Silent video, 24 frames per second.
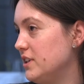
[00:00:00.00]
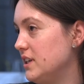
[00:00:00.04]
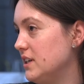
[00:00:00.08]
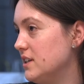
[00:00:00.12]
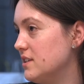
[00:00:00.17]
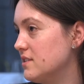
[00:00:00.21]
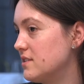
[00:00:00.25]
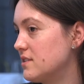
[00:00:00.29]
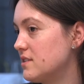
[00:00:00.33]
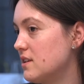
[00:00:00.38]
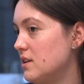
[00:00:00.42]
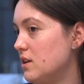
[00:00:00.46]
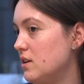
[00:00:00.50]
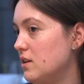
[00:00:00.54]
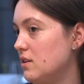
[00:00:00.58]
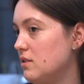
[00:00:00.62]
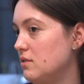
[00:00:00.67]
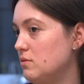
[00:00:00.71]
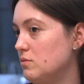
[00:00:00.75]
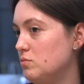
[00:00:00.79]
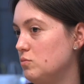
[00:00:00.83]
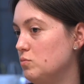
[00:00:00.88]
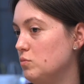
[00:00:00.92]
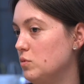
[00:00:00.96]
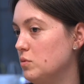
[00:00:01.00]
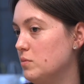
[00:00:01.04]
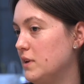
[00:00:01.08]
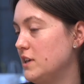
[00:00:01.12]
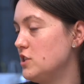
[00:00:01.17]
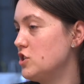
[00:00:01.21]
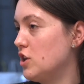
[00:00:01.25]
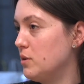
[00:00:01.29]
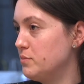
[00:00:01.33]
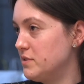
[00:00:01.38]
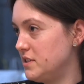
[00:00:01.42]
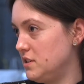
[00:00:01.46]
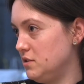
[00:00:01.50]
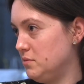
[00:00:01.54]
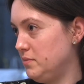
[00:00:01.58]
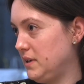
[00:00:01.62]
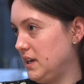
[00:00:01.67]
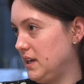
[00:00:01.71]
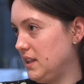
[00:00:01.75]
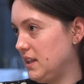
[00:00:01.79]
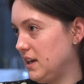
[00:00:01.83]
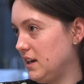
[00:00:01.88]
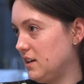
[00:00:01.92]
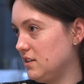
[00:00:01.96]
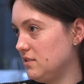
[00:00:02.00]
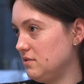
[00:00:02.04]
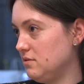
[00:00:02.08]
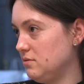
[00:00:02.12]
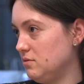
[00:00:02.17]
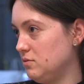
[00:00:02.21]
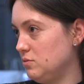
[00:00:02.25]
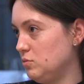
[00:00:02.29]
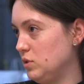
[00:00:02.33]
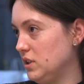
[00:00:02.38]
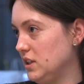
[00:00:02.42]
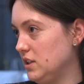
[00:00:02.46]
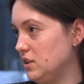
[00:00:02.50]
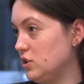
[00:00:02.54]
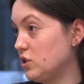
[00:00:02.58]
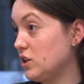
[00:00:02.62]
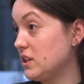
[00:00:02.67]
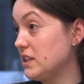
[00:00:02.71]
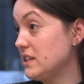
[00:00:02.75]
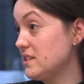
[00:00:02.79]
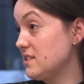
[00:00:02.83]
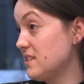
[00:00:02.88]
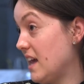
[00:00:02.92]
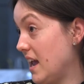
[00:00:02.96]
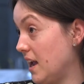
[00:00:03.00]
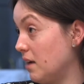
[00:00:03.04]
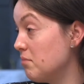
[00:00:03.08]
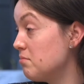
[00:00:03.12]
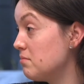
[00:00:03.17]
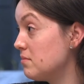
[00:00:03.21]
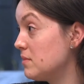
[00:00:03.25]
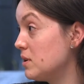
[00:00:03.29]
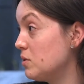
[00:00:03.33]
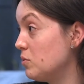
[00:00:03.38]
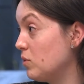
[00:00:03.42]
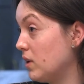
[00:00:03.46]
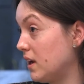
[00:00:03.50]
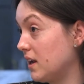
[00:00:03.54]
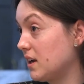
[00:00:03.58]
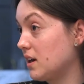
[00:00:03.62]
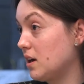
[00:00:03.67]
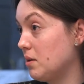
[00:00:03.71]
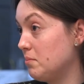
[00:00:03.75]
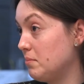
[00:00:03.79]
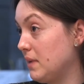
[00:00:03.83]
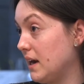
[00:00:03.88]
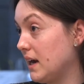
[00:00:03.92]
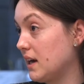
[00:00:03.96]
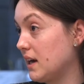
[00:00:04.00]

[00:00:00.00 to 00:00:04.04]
is, will my job still be there? Will it look the same when I come back?